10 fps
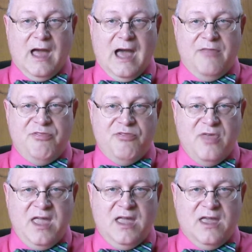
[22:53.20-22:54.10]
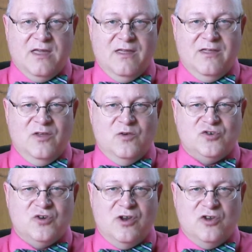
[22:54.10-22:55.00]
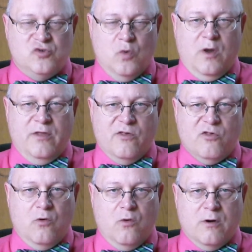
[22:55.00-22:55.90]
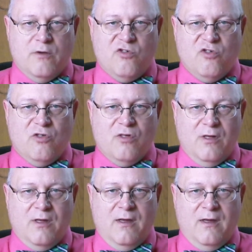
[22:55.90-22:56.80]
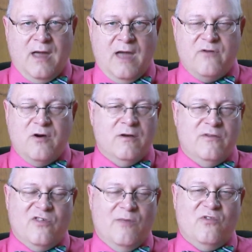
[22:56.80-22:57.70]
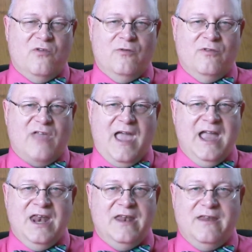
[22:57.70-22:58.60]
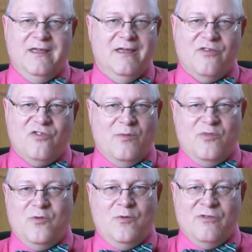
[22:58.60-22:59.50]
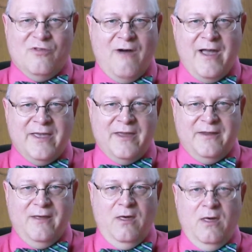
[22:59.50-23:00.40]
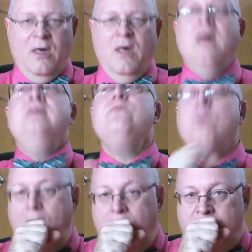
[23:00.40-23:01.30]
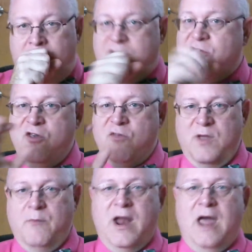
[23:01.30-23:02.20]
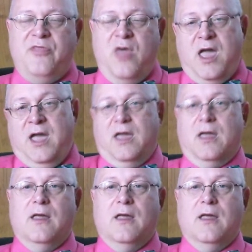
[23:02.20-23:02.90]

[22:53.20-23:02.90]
I think you should enjoy this course. I've heard some students hate it, some students like it. Excuse me. But I think,